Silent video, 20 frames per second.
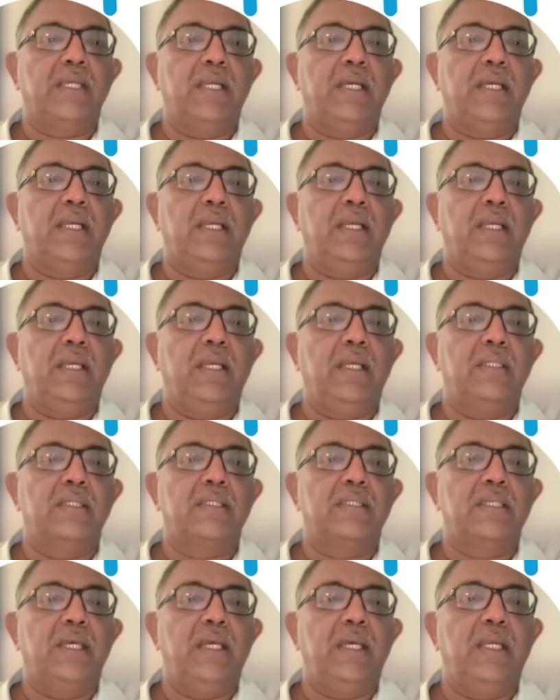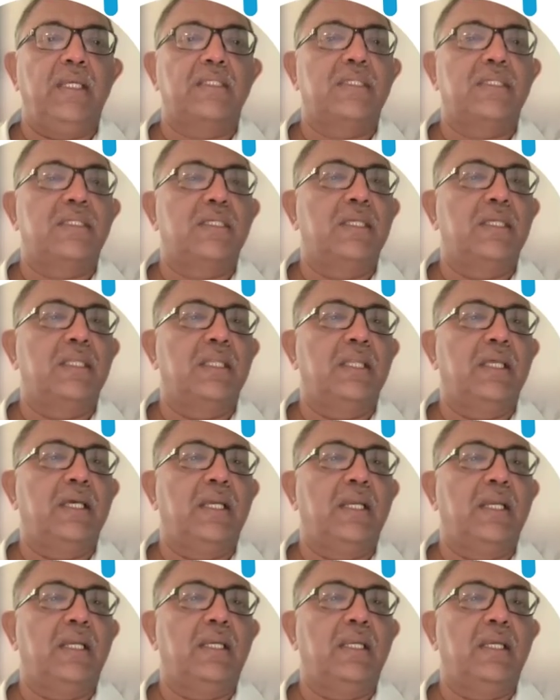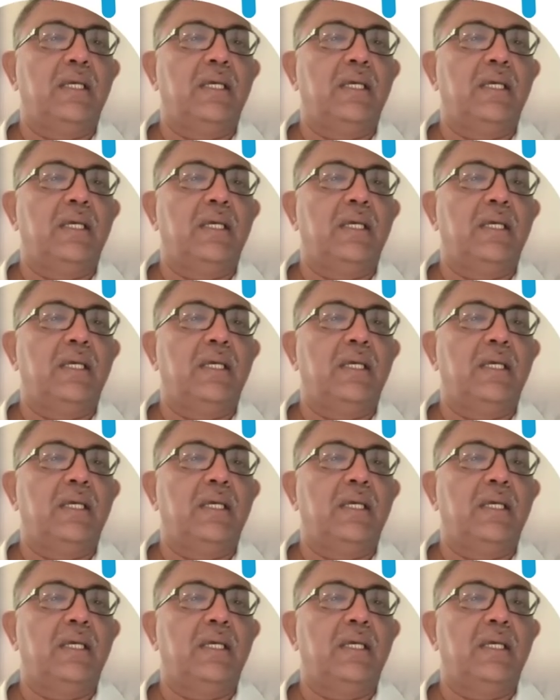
clearly states that